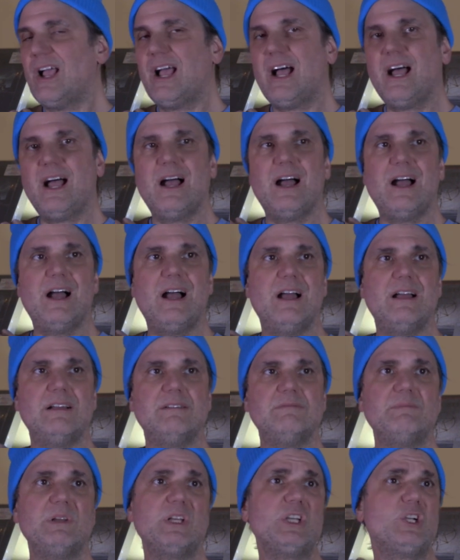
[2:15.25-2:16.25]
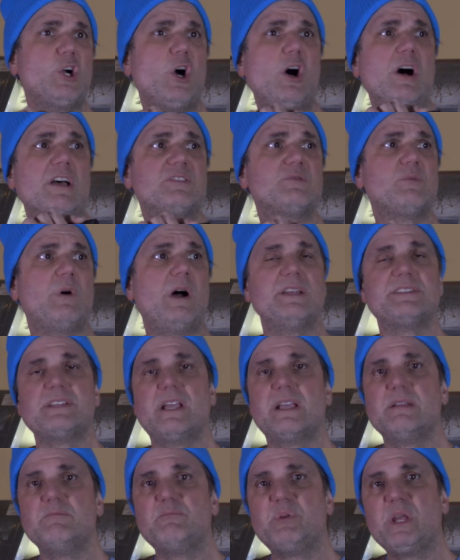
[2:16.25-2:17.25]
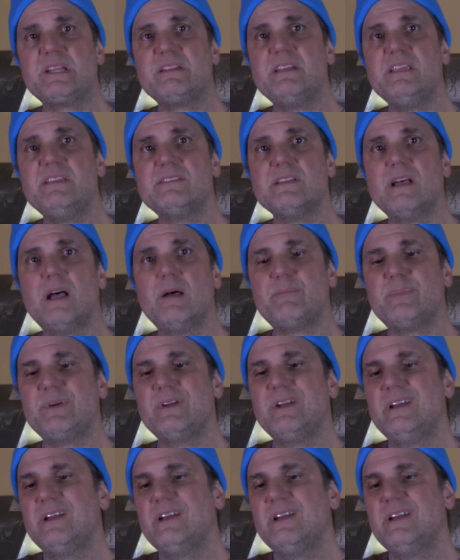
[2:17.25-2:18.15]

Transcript: cost-wise I can pick these up,